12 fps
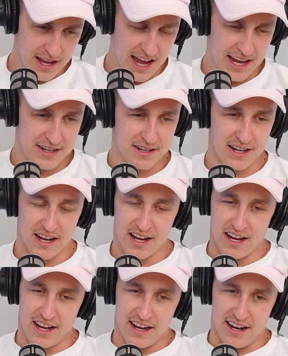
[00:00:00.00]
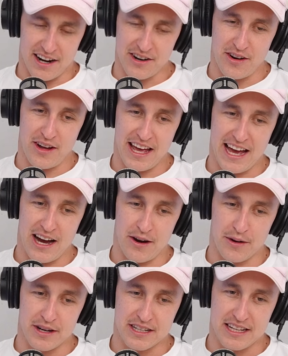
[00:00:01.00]
And I don't know
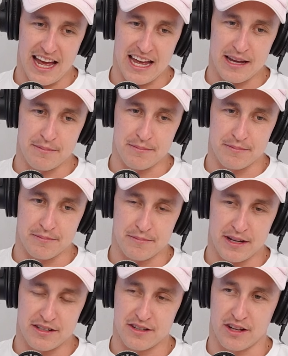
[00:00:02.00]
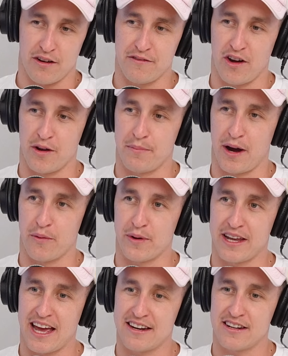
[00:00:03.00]
how it came into the convo, but
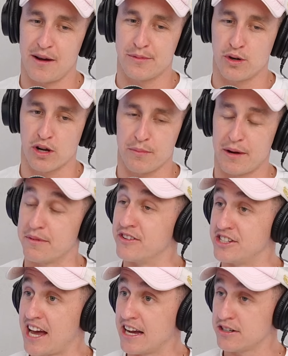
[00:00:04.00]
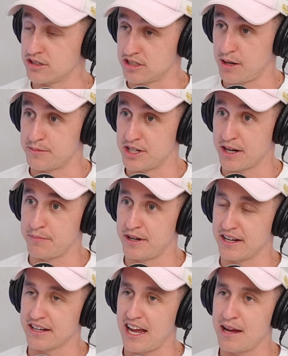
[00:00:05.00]
we ended up talking about a bit of a dangerous subject, but
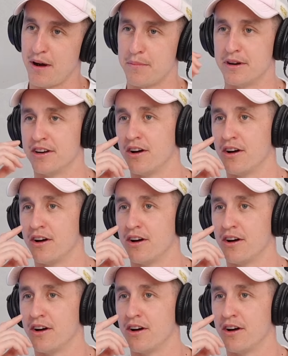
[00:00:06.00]
it came up in a